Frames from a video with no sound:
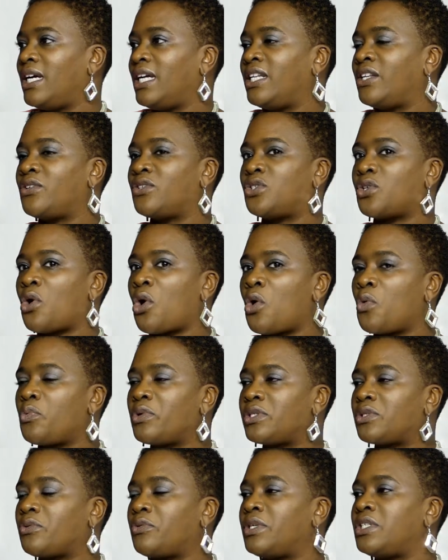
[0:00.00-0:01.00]
there's
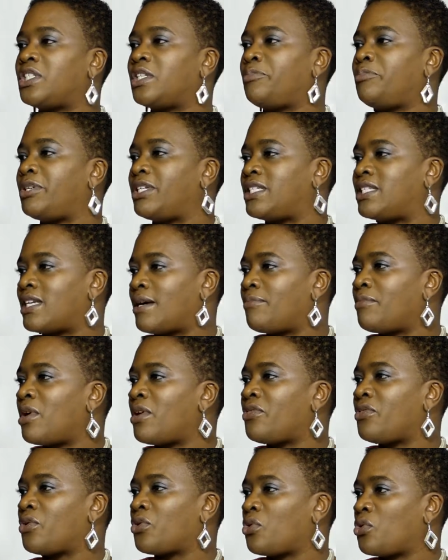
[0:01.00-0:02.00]
always going to be some
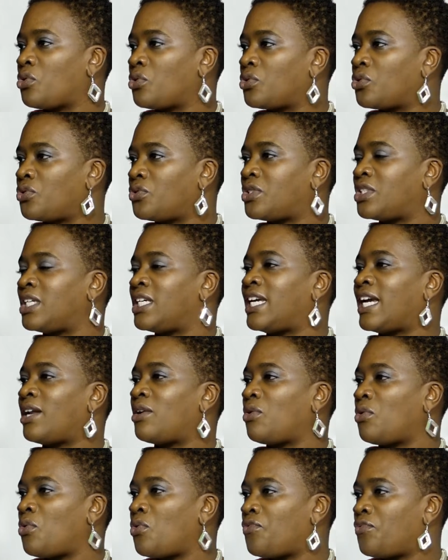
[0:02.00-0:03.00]
other hurdle to get
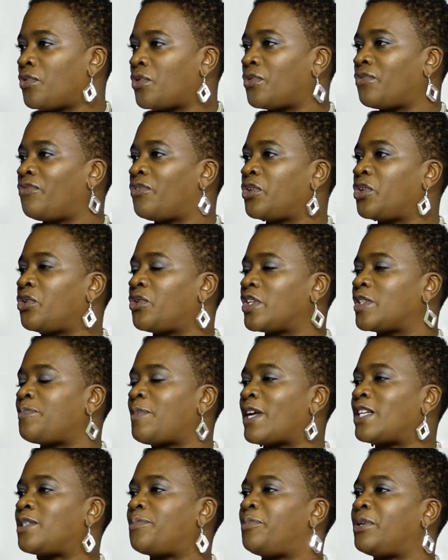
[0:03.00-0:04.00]
over for your
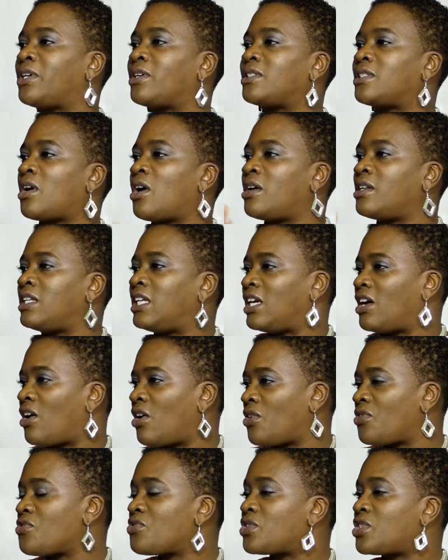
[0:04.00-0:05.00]
expansion, because on the
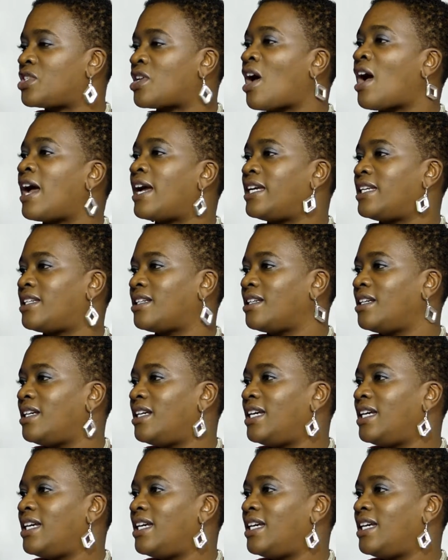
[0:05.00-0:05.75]
other side